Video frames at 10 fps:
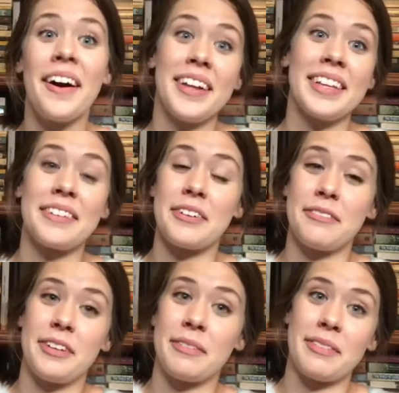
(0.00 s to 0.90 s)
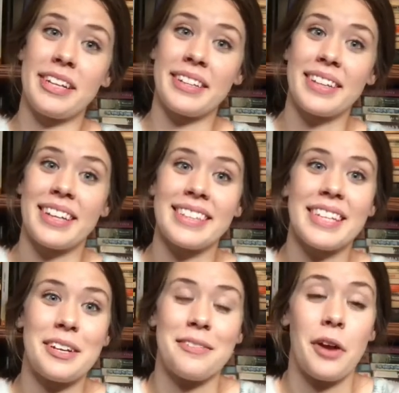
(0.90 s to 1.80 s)
all the different fun readathons
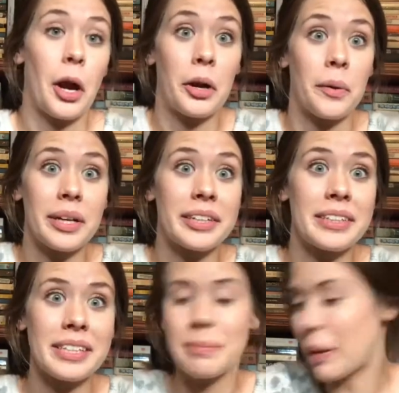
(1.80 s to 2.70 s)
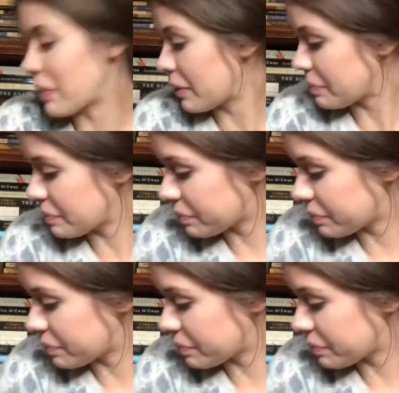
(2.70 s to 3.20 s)
that are going on this month.